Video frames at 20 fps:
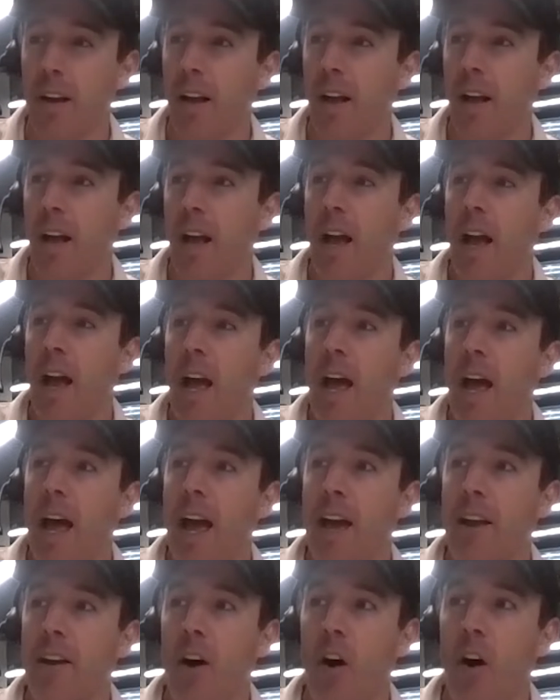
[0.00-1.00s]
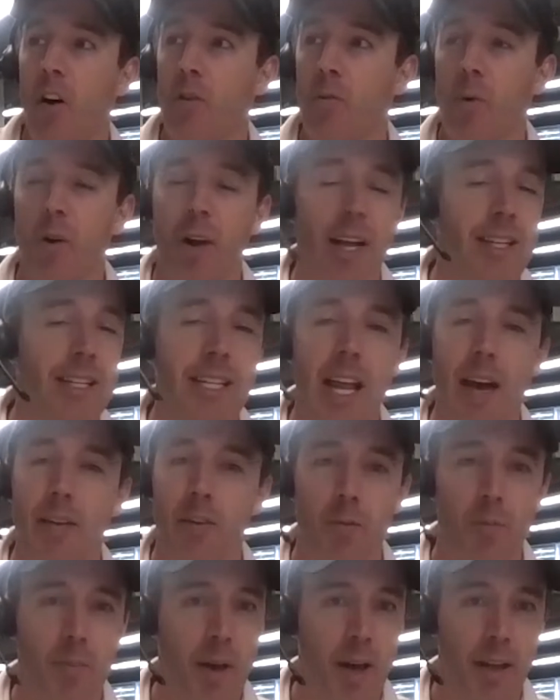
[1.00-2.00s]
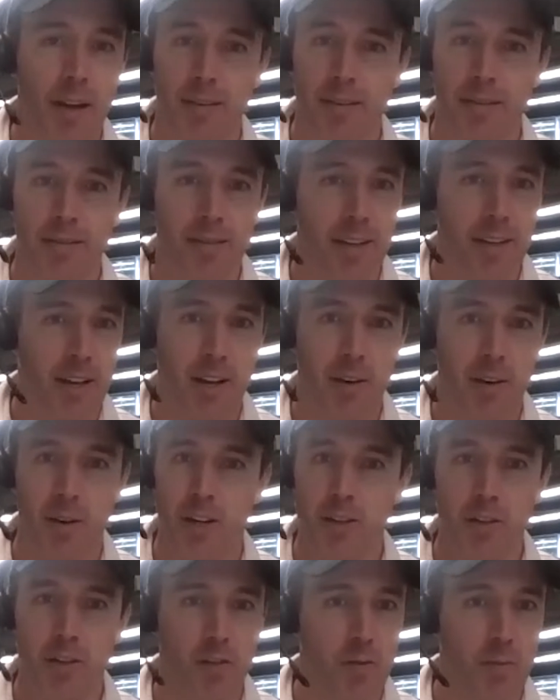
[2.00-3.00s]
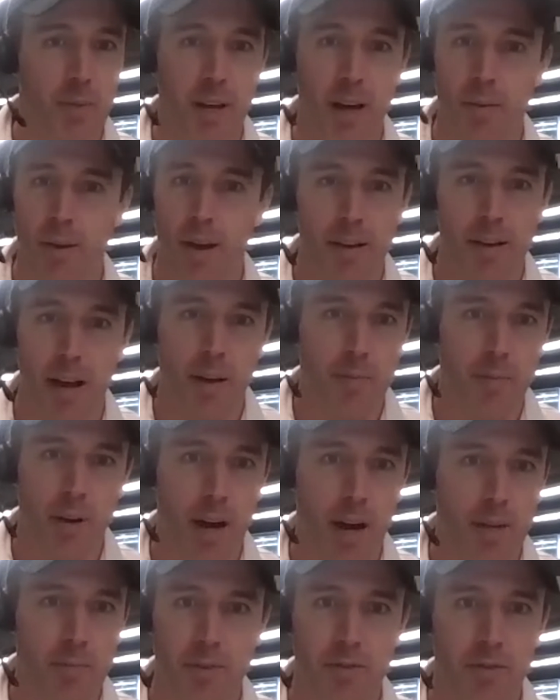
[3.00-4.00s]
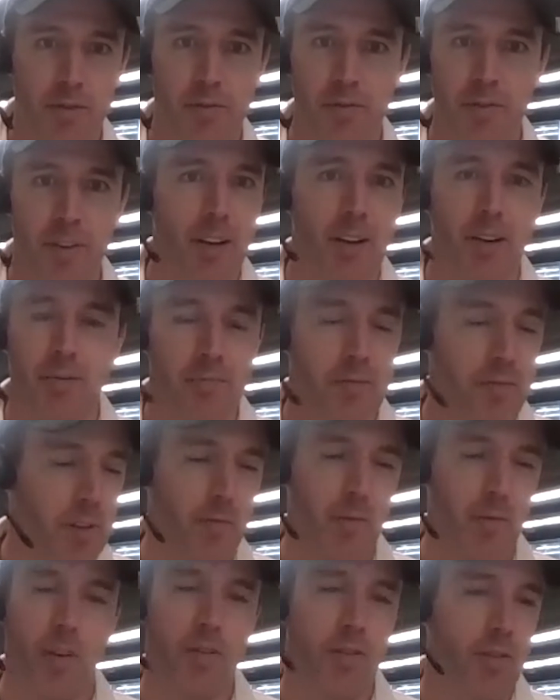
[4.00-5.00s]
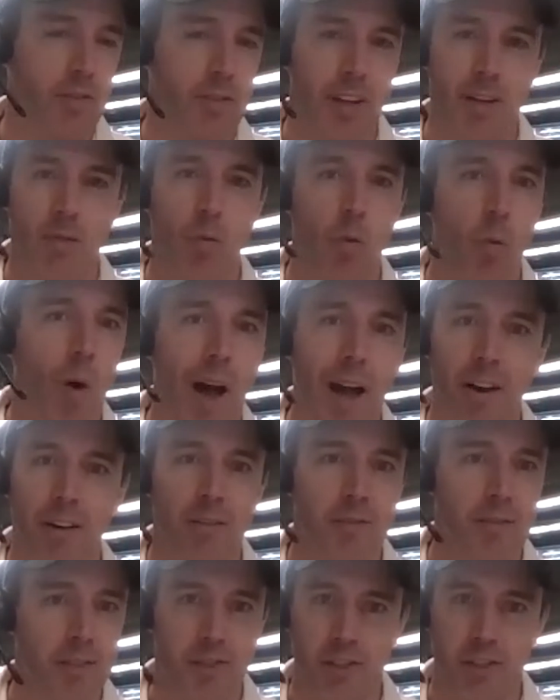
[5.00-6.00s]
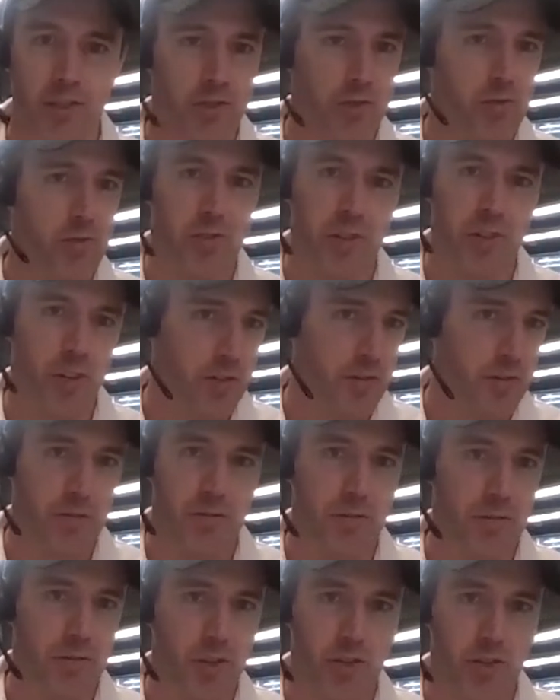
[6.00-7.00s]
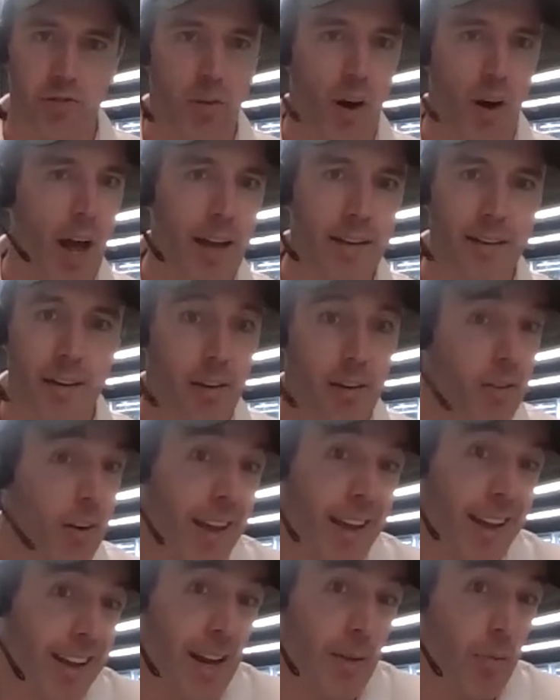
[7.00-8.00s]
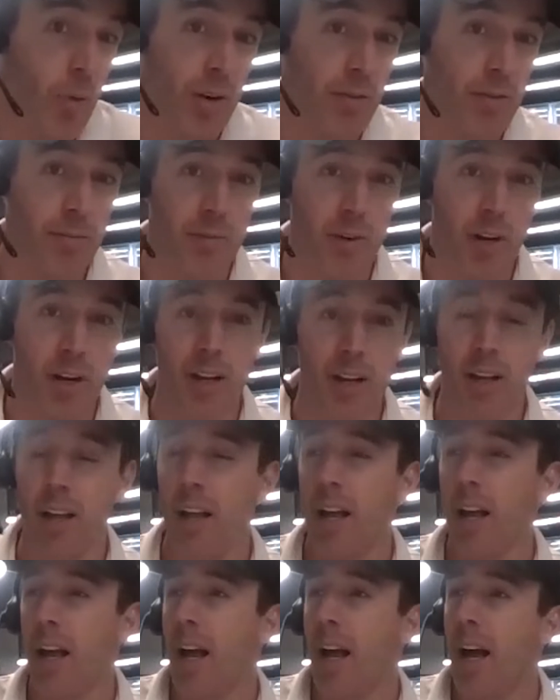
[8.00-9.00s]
work. And hard work has never been, an issue for me. I'm just sort of, some folks are just like wired to just grind and crank, and I'm one of them, right?